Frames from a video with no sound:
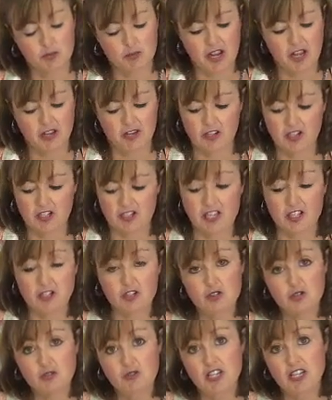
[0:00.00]
pattern because I
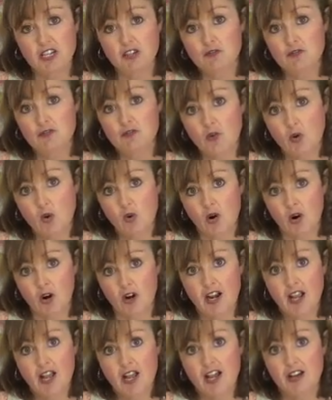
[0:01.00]
do need 4